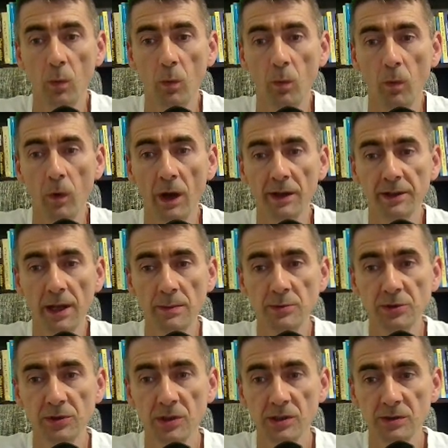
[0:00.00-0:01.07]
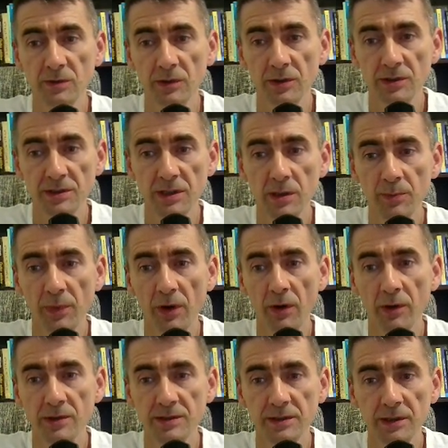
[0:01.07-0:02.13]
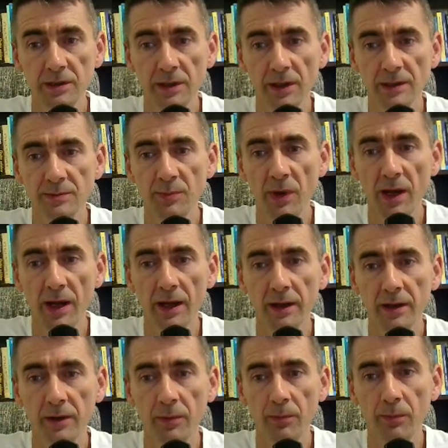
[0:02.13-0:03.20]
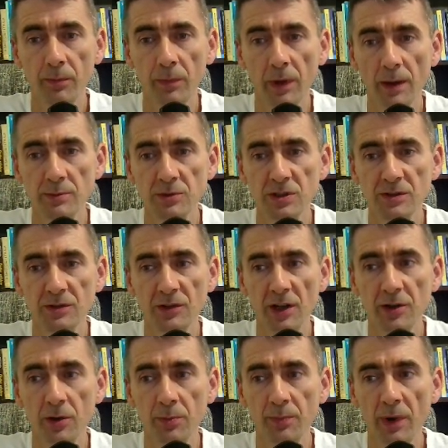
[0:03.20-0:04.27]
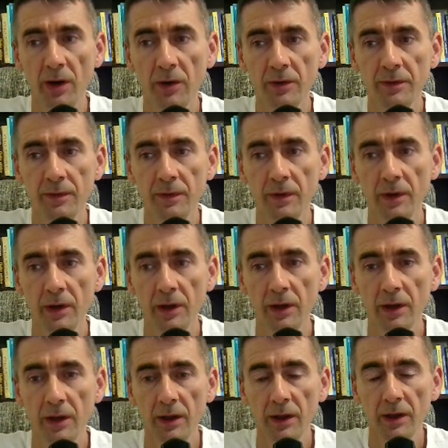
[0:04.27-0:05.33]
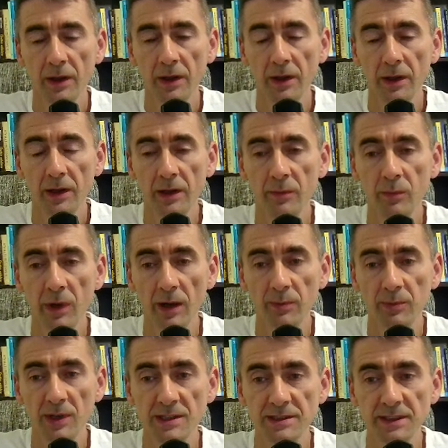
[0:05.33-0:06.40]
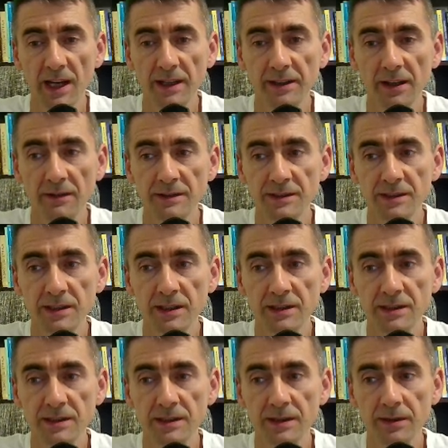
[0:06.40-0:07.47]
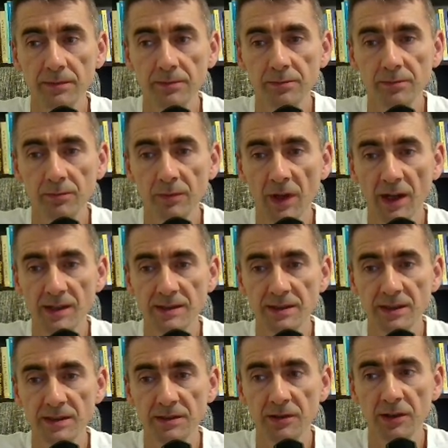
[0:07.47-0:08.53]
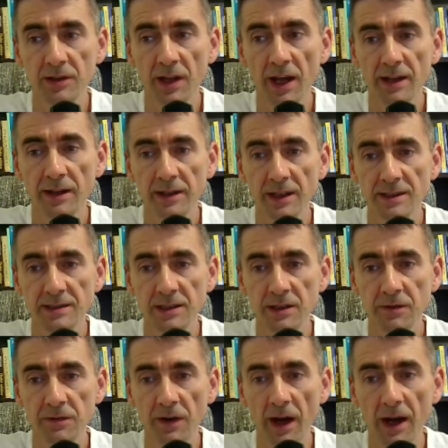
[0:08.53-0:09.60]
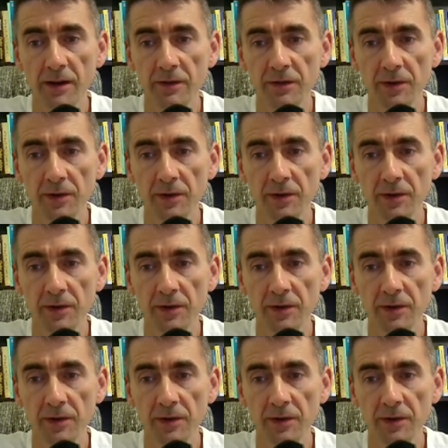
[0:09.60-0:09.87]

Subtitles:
white captures with the c pawn, c takes back, captures with the other pawn, black plays knight f6, knight c3, knight takes d5,